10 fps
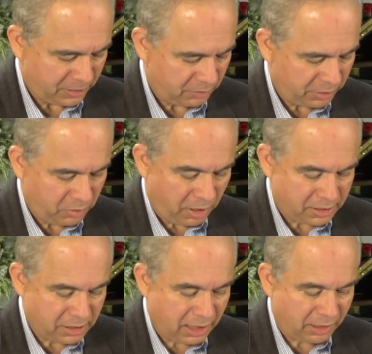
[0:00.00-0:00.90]

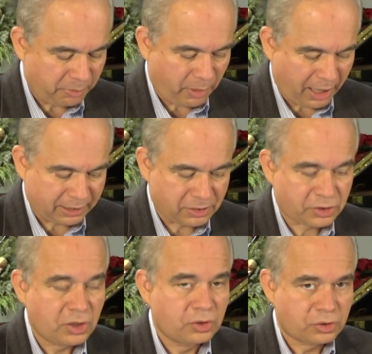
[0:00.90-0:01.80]
requires a lot of
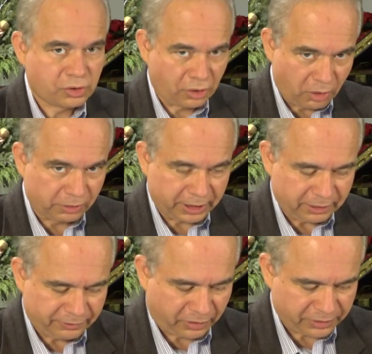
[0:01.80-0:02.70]
practice slowly
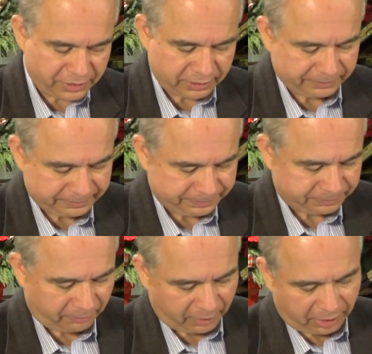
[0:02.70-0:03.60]
first,
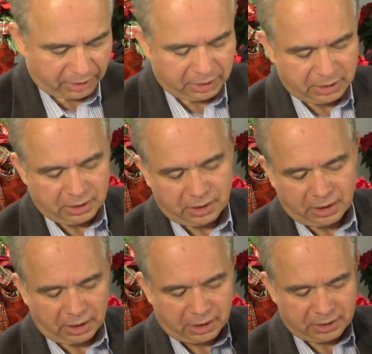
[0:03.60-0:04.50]
okay?
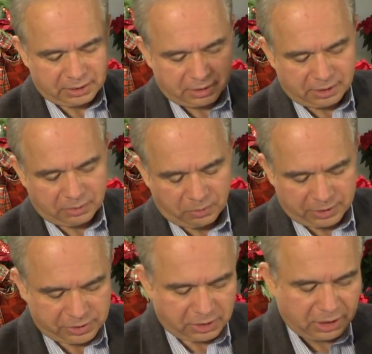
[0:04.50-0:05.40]
And
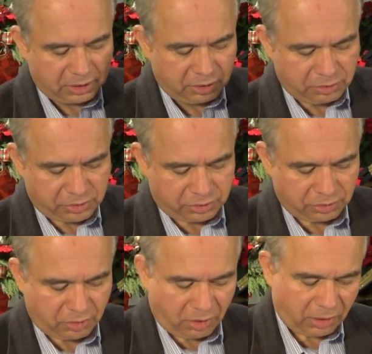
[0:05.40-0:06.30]
once you get used
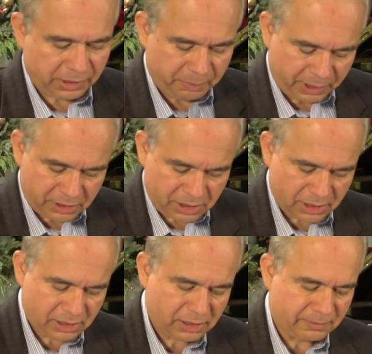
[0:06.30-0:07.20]
to all the
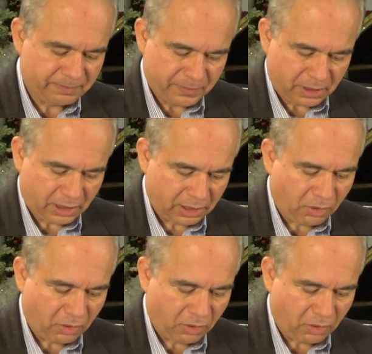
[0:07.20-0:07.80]
pitches and